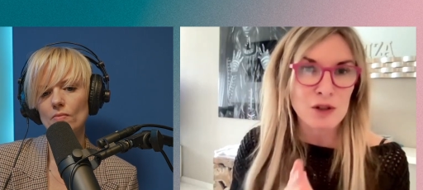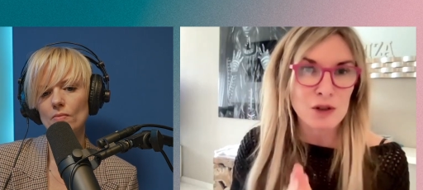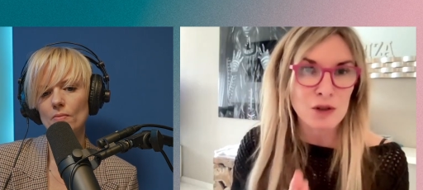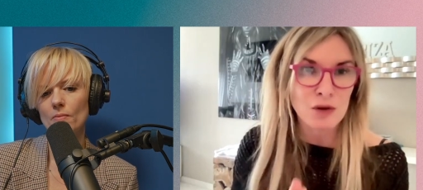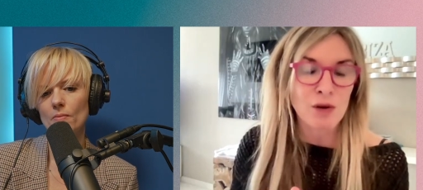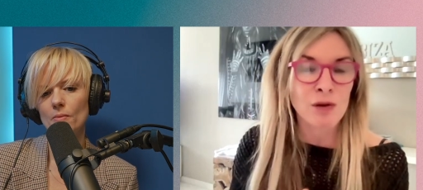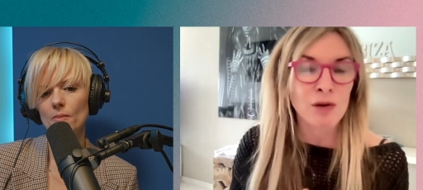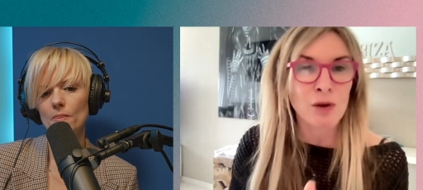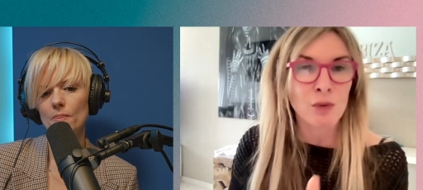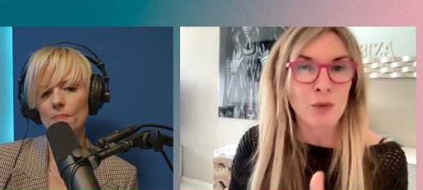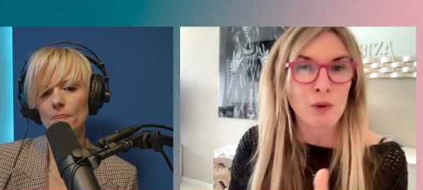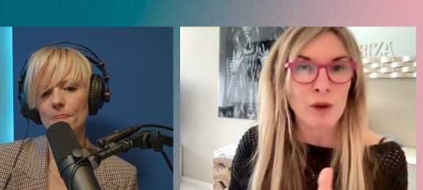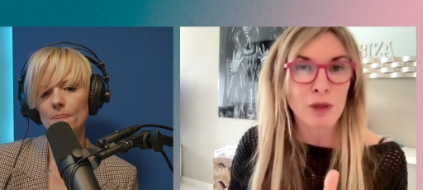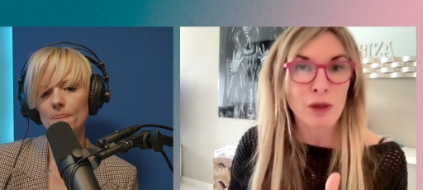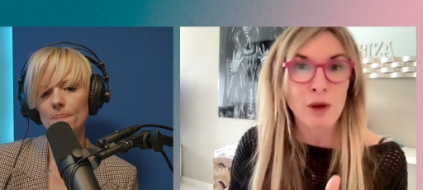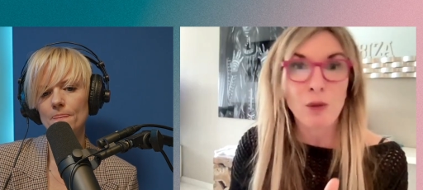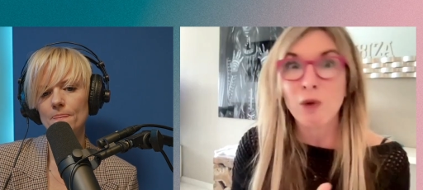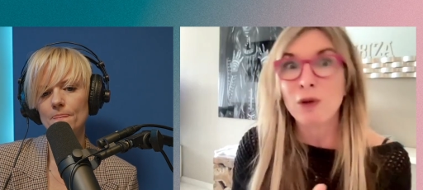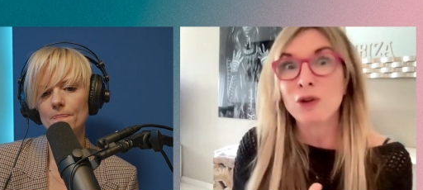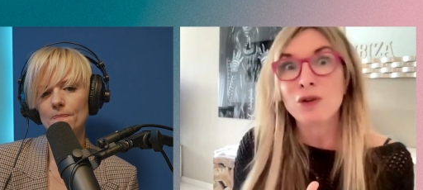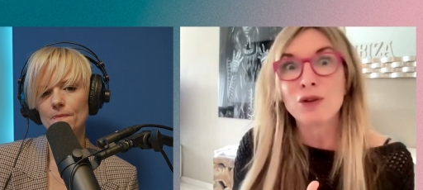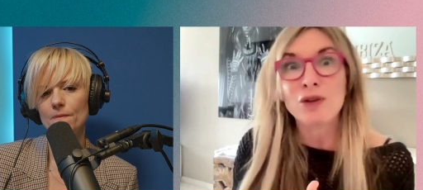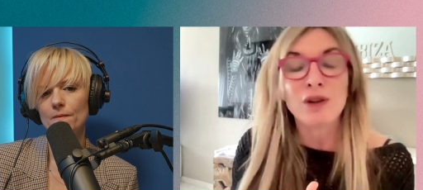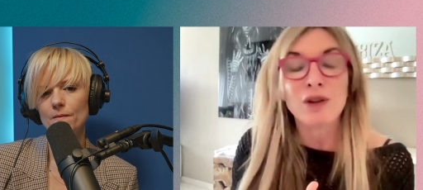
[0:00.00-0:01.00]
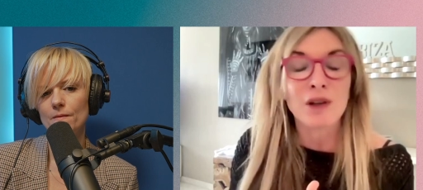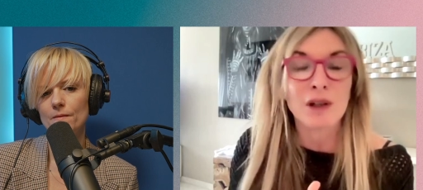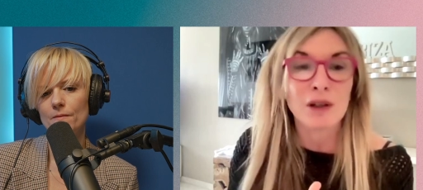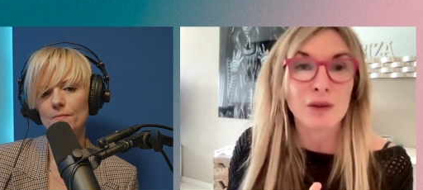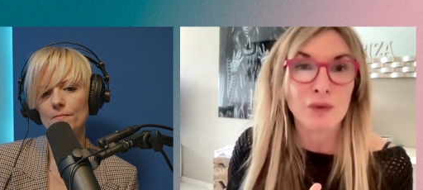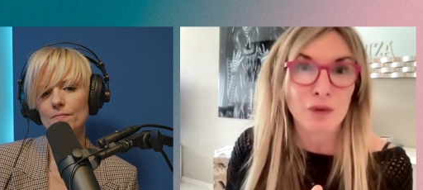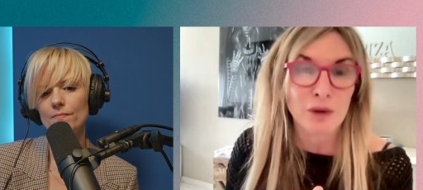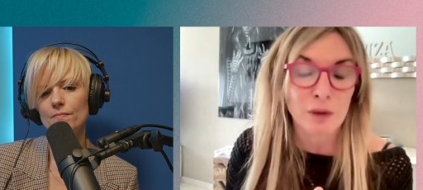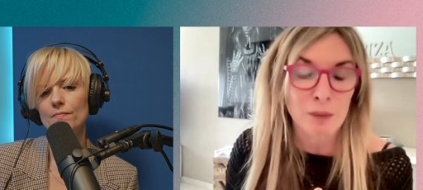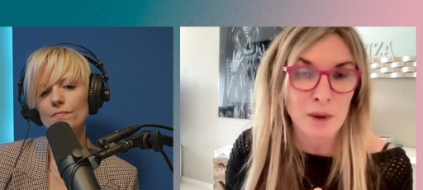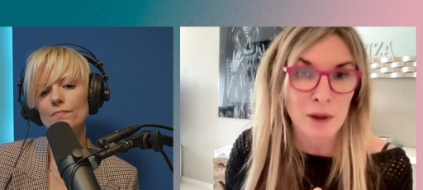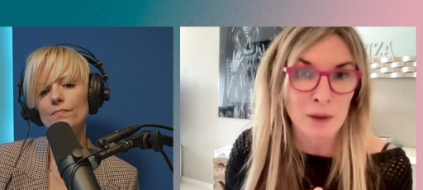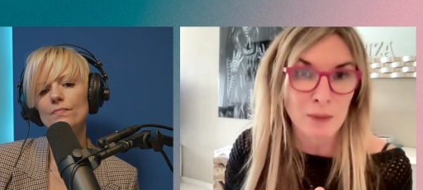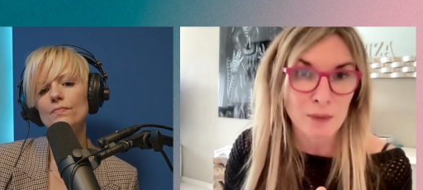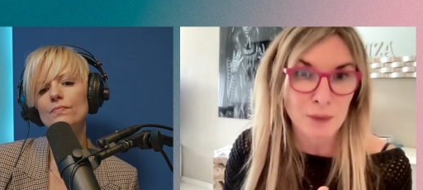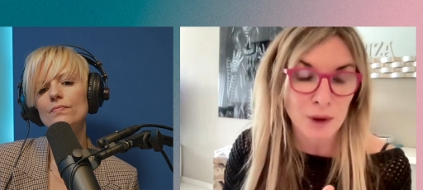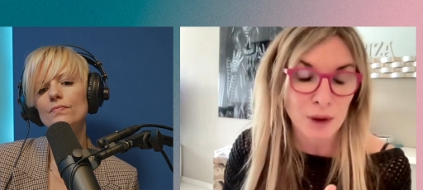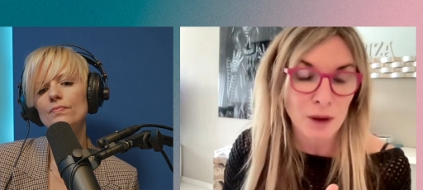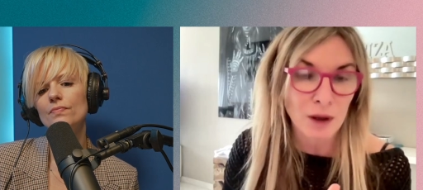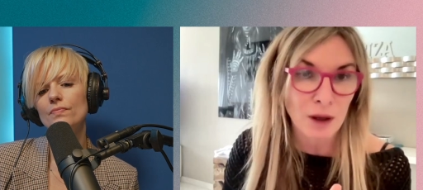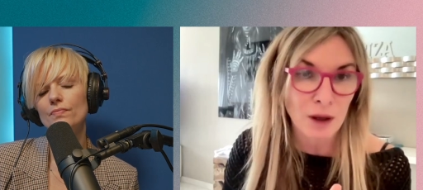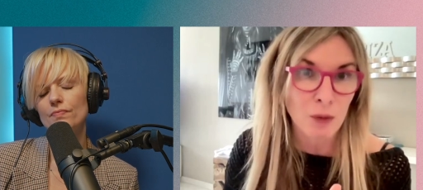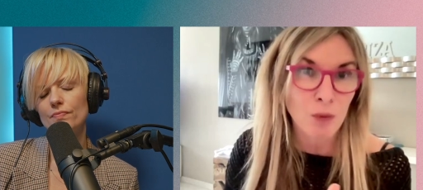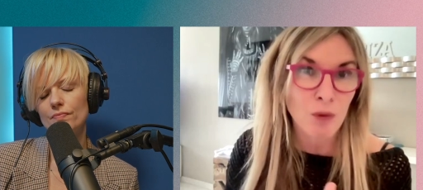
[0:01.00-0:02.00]
Speaker 1: going on with you. What do you need from me?
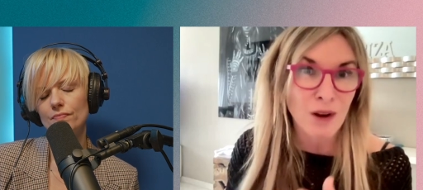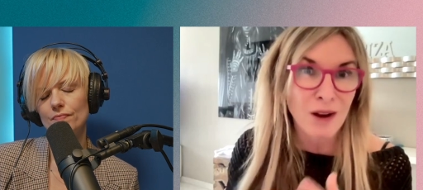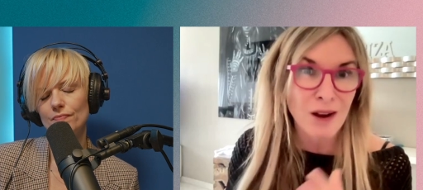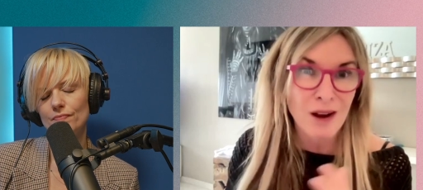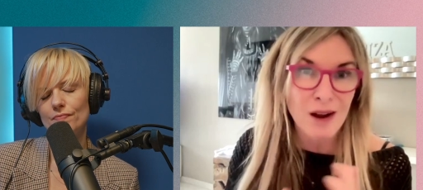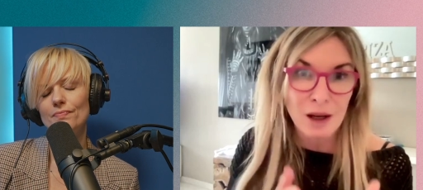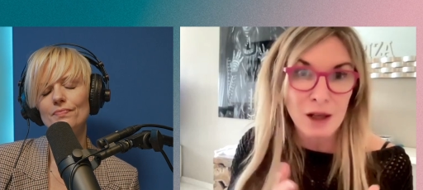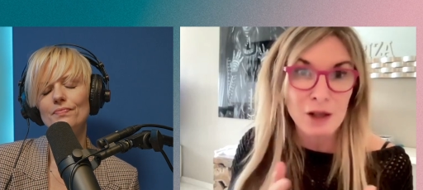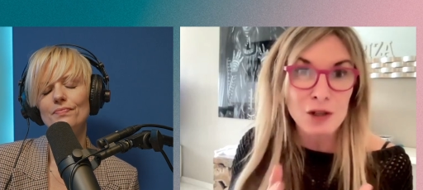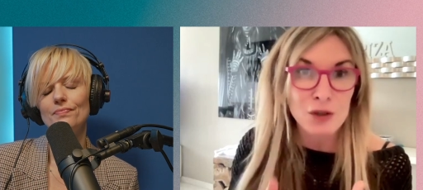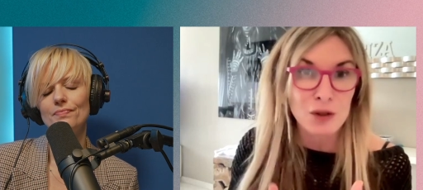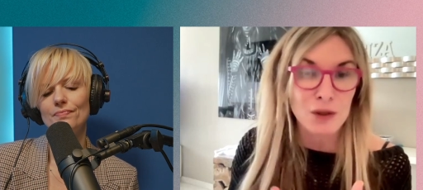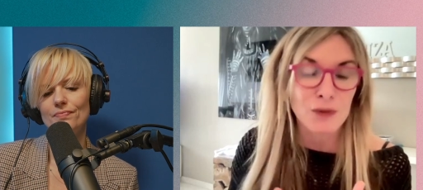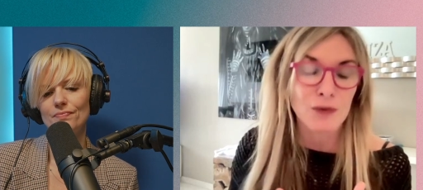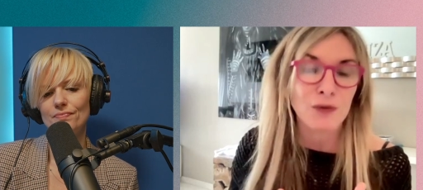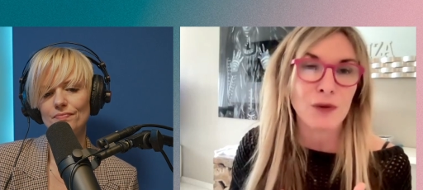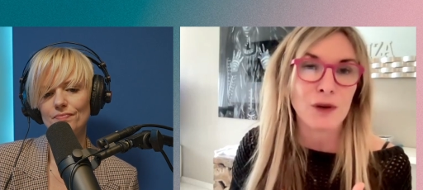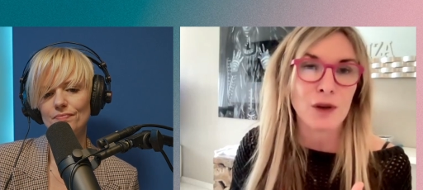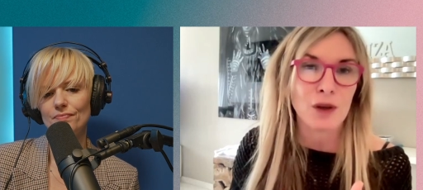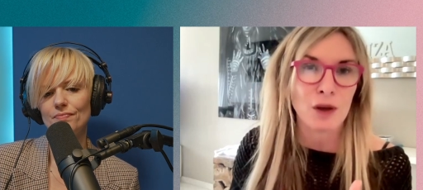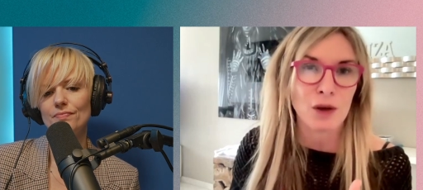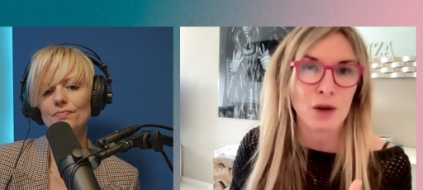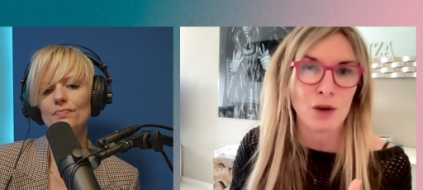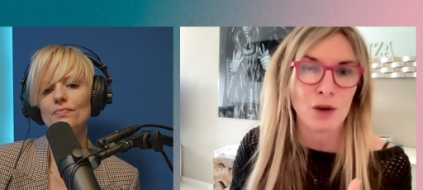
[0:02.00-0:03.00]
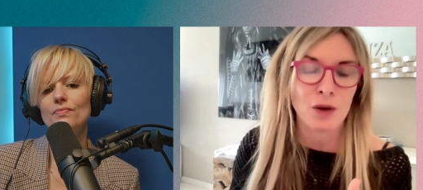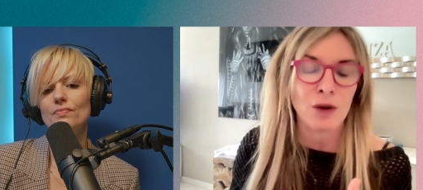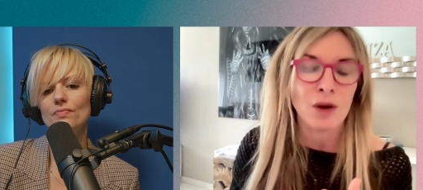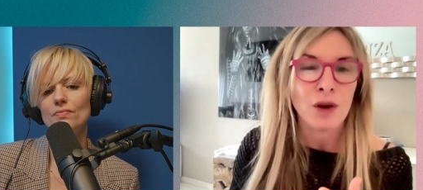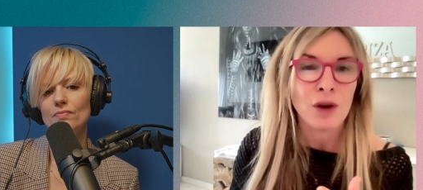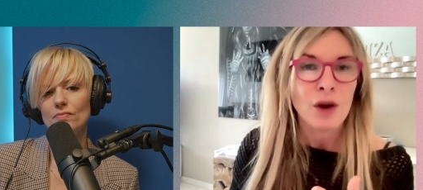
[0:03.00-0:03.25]
Okay, what can I do for you?